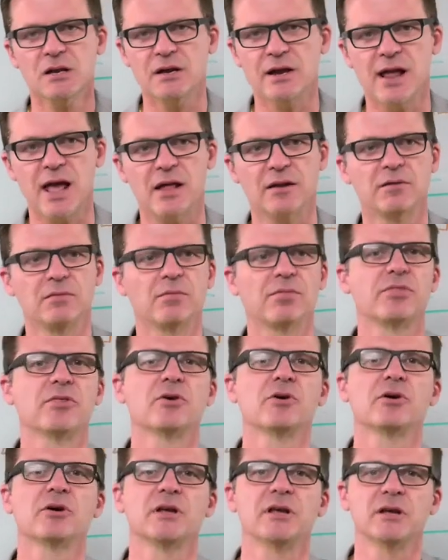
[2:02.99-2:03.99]
Net
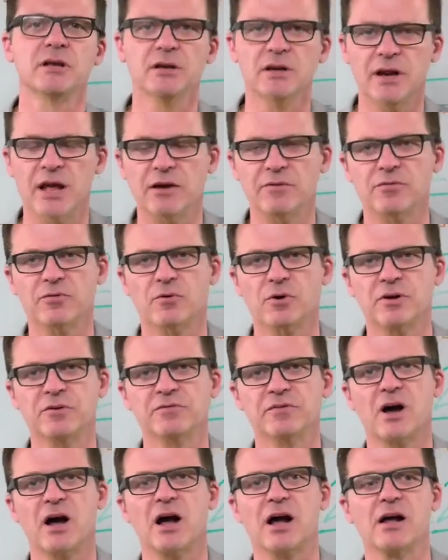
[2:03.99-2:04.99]
30, net
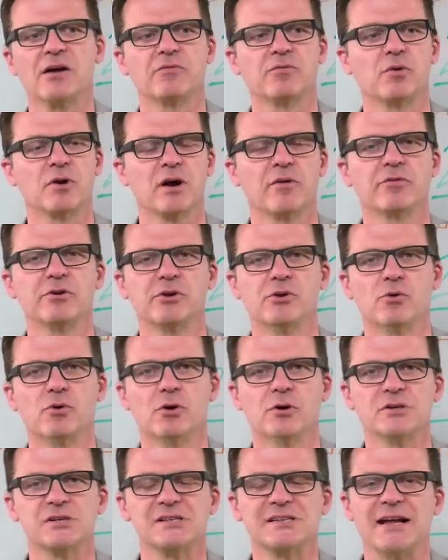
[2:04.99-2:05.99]
45, whatever
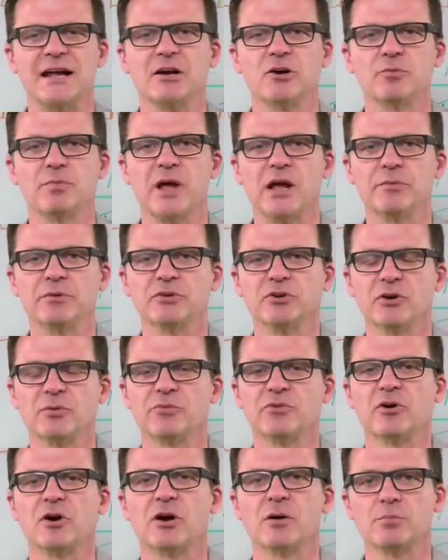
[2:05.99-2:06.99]
your standard payment
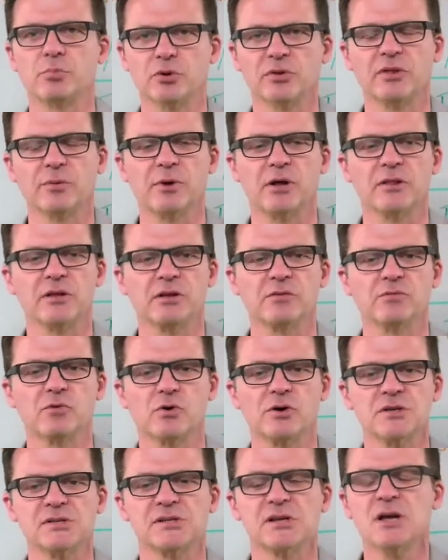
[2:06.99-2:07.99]
terms are, put them on the
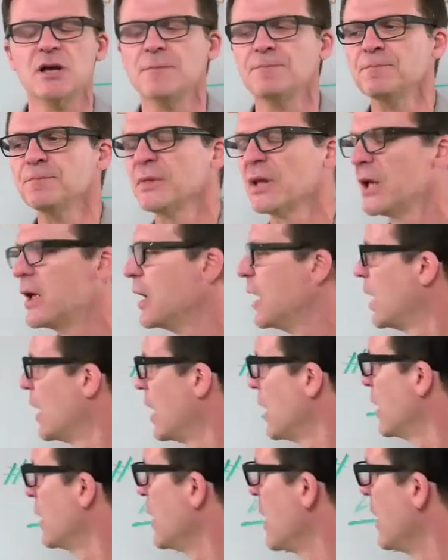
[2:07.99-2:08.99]
invoice.
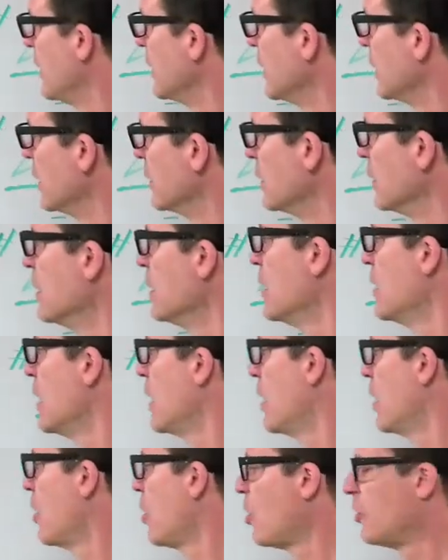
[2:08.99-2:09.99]
And then
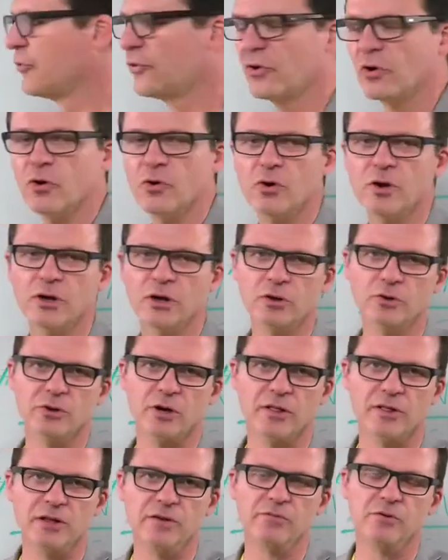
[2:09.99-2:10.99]
also include
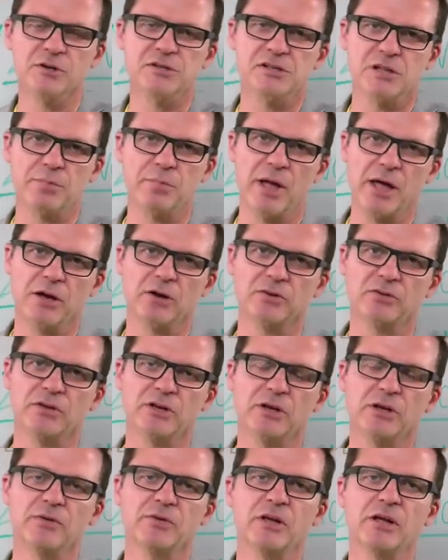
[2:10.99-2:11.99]
on the invoice the
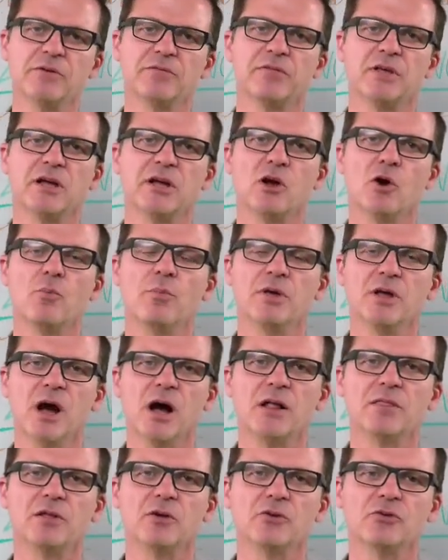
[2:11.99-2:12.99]
penalty. If they go
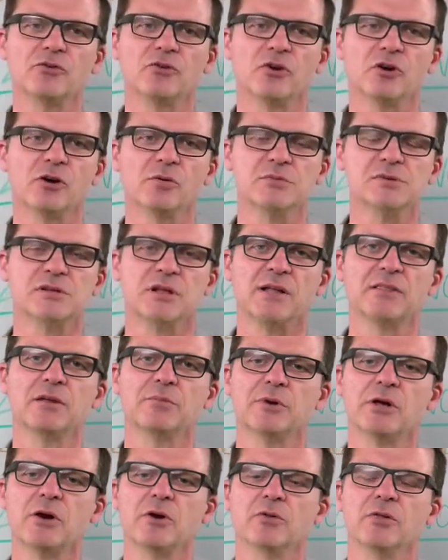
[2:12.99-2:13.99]
beyond those terms, let
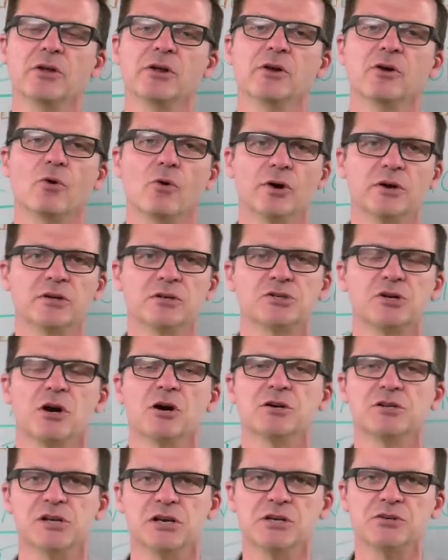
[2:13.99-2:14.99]
them know that you're going to
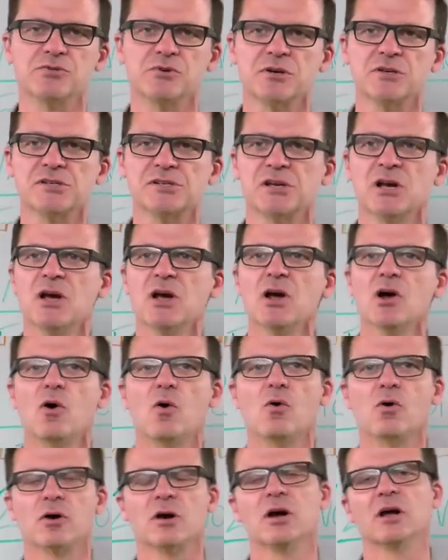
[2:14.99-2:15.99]
charge interest
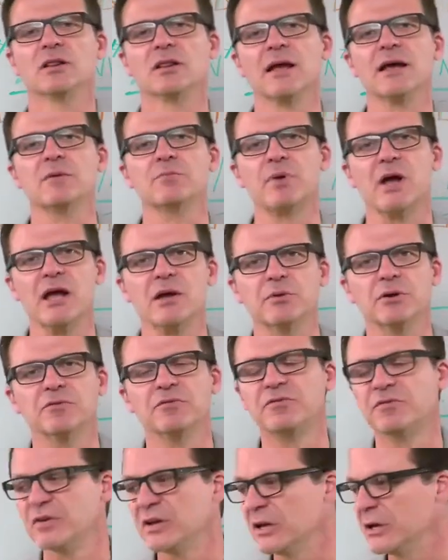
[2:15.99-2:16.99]
or a late
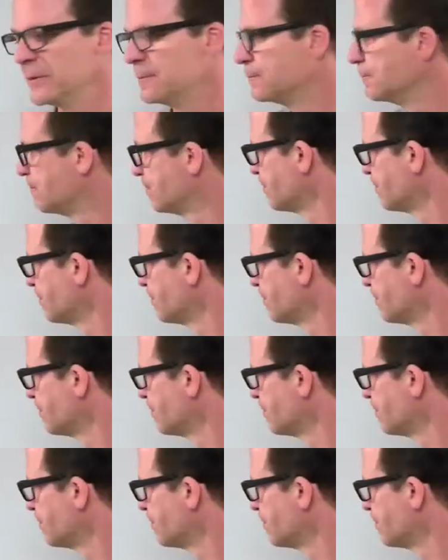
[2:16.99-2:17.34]
payment fee.